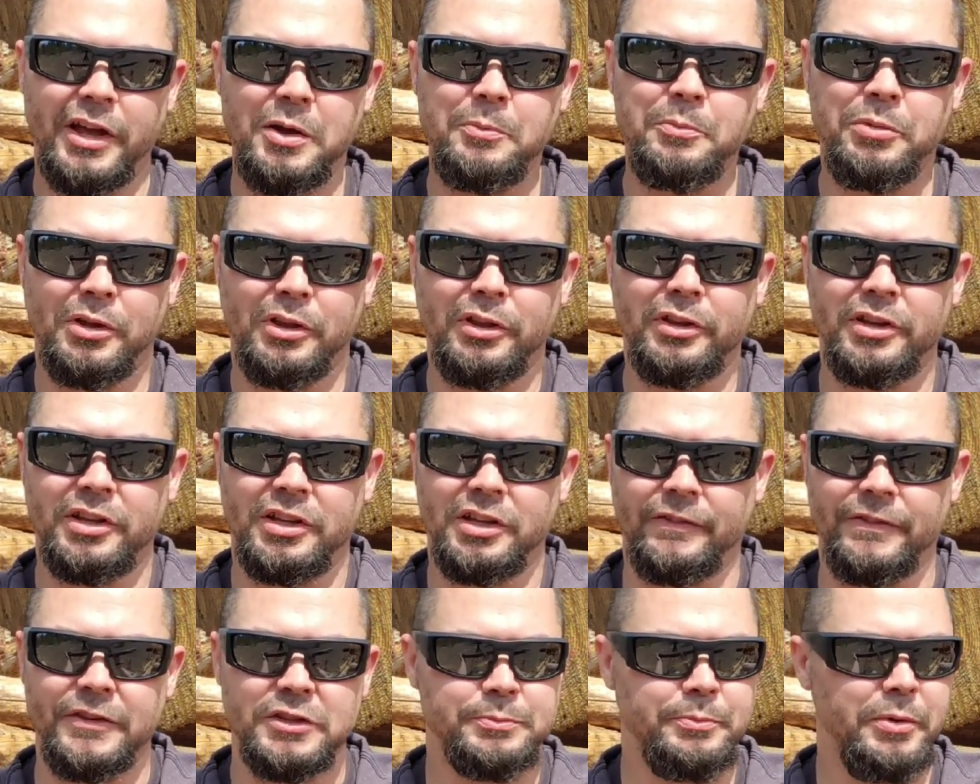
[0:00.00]

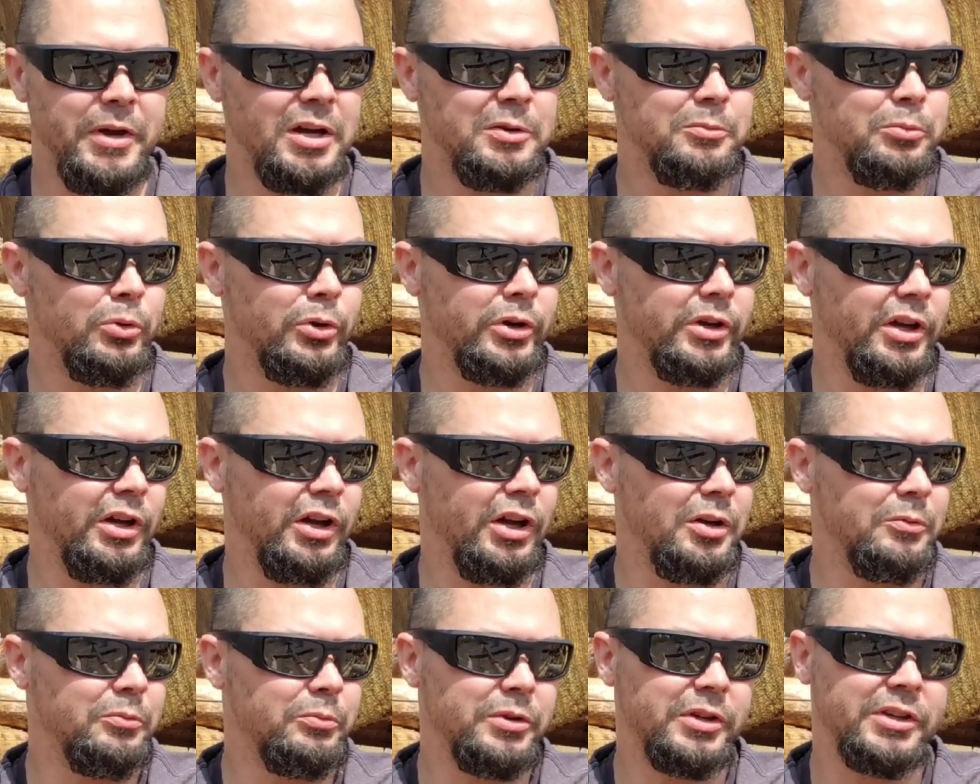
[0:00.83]
reliability of this bad
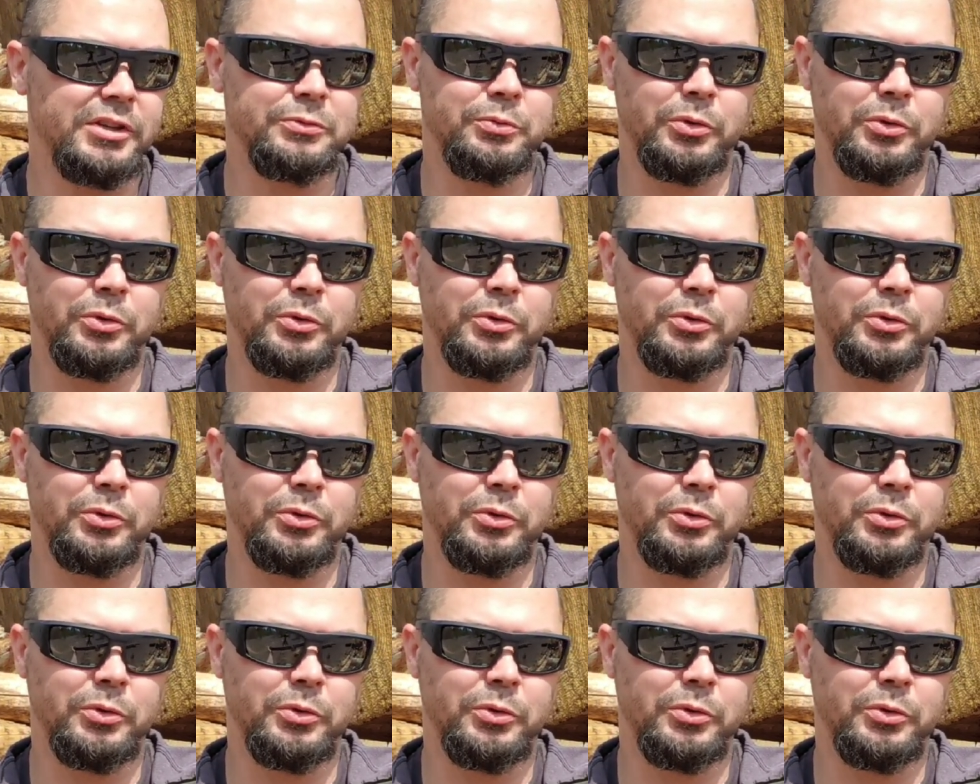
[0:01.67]
boy up,